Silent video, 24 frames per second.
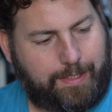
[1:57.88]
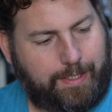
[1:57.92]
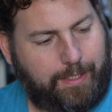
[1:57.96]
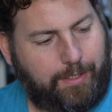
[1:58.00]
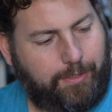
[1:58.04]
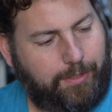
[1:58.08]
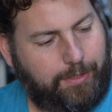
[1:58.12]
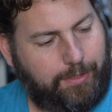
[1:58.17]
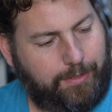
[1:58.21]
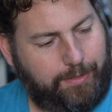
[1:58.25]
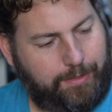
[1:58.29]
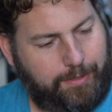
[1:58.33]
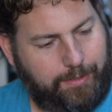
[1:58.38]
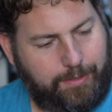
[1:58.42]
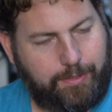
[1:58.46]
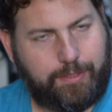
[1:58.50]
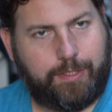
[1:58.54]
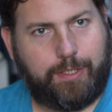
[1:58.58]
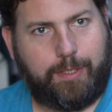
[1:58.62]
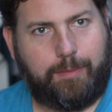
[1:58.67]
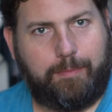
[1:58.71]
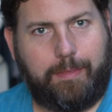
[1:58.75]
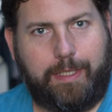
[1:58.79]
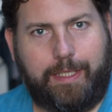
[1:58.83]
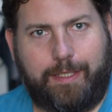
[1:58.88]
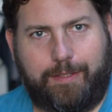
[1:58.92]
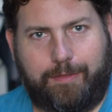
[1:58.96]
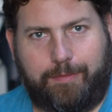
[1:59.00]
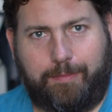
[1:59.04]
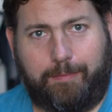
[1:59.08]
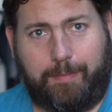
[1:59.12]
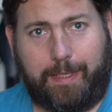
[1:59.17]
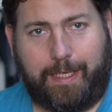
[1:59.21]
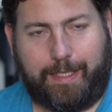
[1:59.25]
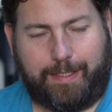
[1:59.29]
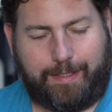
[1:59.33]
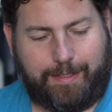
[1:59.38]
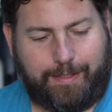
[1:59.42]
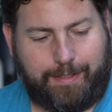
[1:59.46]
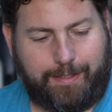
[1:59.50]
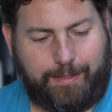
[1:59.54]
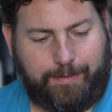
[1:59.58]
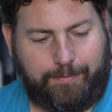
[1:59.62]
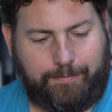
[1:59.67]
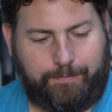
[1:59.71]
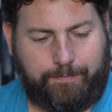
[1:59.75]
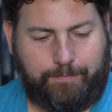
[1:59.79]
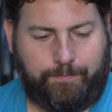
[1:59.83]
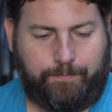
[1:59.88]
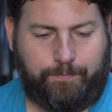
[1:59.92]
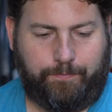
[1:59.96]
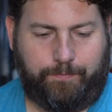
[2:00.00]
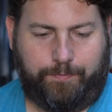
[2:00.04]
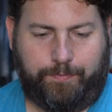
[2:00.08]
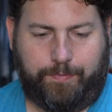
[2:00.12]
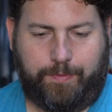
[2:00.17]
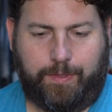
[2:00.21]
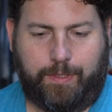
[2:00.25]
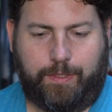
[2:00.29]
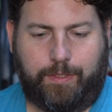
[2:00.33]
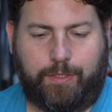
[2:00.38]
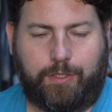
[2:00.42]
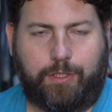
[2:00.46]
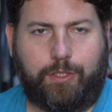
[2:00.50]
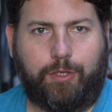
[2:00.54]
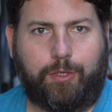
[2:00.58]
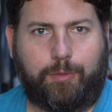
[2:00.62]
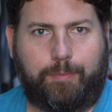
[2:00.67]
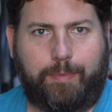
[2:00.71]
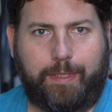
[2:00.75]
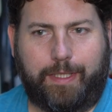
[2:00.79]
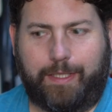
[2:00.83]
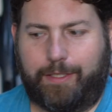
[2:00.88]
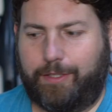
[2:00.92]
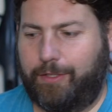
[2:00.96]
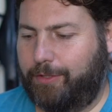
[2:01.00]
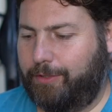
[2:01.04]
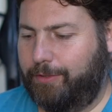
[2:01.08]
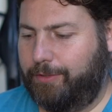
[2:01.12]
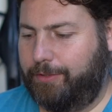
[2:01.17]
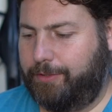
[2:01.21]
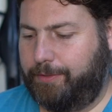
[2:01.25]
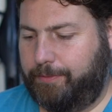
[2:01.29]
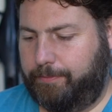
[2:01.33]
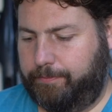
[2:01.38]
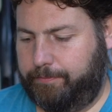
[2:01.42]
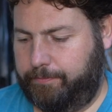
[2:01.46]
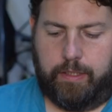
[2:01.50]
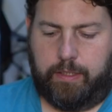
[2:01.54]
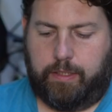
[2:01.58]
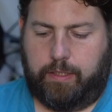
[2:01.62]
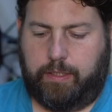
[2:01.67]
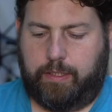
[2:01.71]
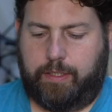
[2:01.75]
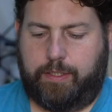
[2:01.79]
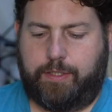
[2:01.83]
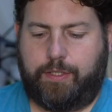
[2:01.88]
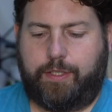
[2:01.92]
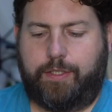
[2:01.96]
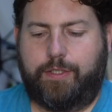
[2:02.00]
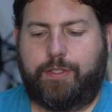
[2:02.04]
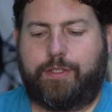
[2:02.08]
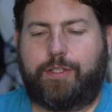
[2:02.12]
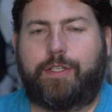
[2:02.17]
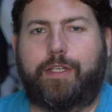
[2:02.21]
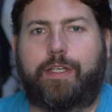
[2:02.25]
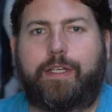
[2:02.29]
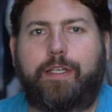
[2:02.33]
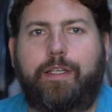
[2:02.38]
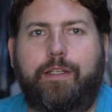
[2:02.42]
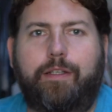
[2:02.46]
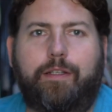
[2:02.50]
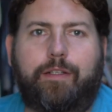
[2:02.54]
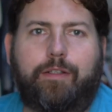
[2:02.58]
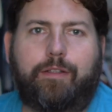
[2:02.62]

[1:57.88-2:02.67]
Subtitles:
get on to the meat of the matter. The Cockpit Goggles. As you can see,